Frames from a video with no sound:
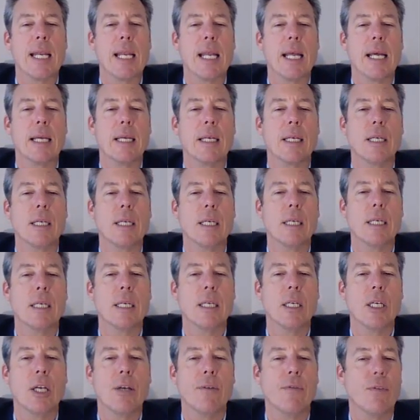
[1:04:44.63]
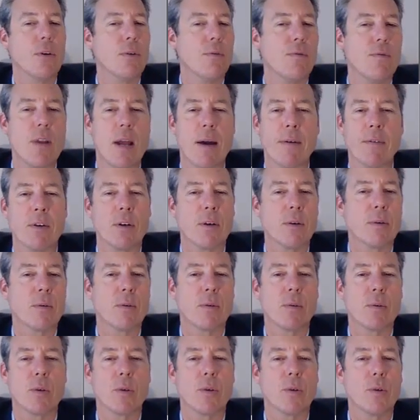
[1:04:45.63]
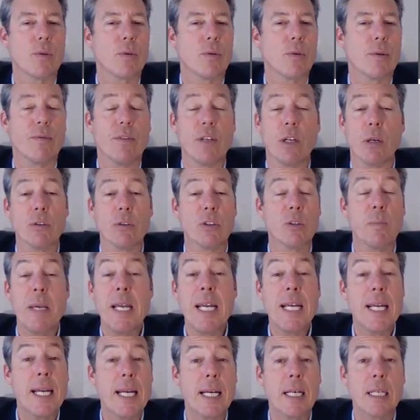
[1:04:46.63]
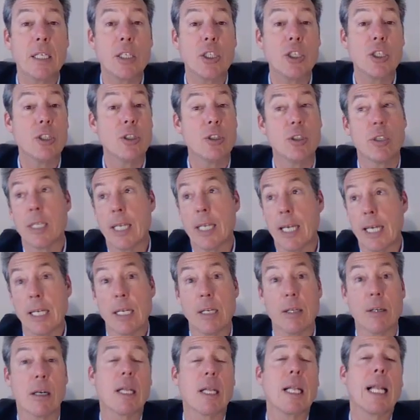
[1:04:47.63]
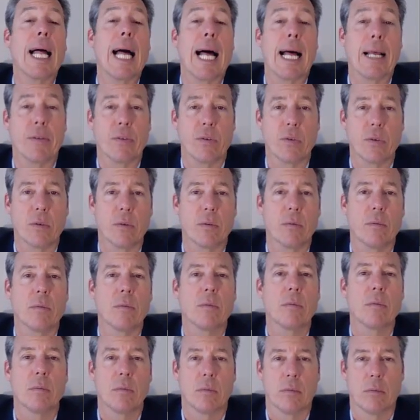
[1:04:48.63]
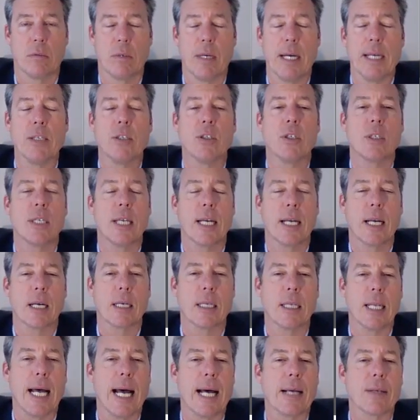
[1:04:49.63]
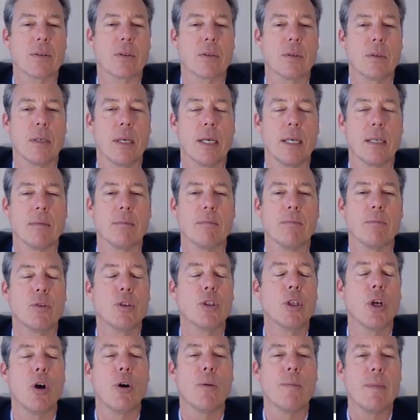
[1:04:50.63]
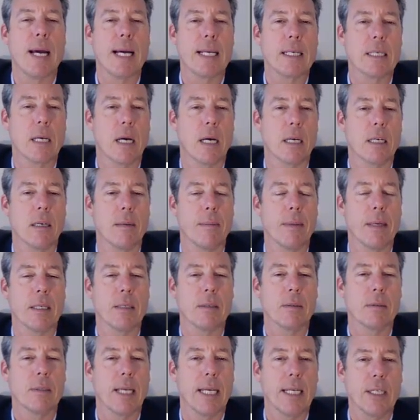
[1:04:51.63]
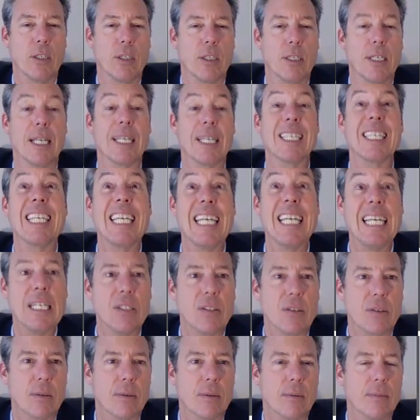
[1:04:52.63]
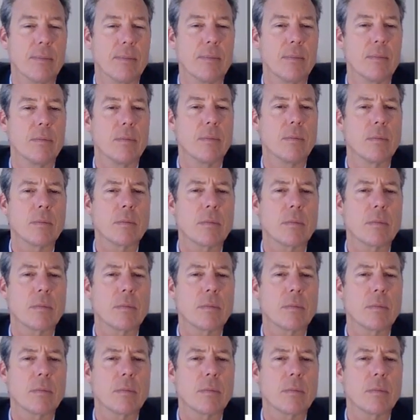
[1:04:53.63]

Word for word: And if you've never, if you don't speak English, you should get into a class, right? You should take a class and show them that documentation at least.